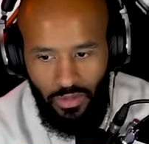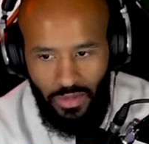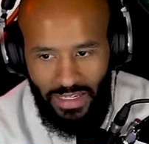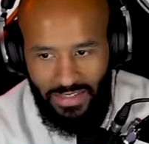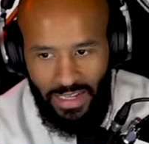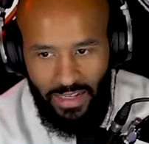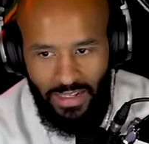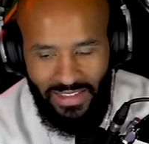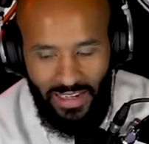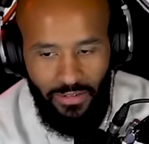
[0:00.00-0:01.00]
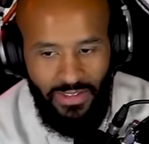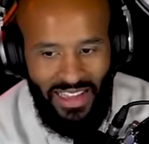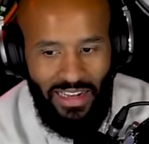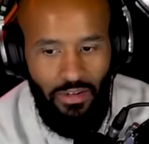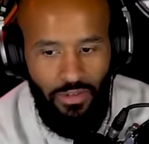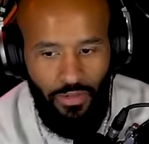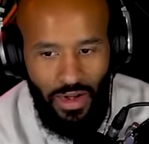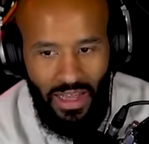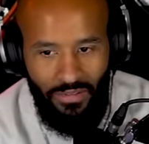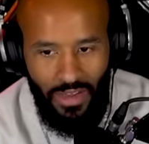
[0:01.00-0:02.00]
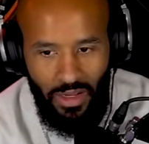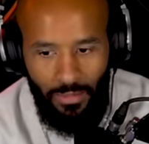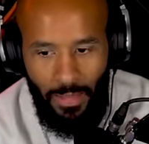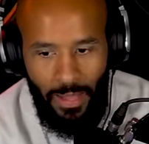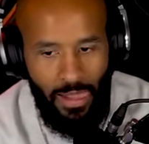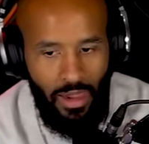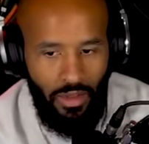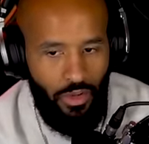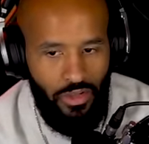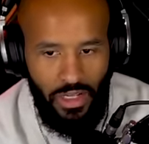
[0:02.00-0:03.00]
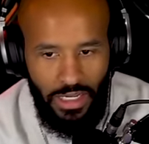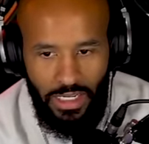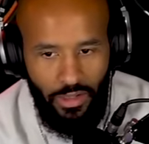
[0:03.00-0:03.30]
like instead of staying in front of him, there's nothing he can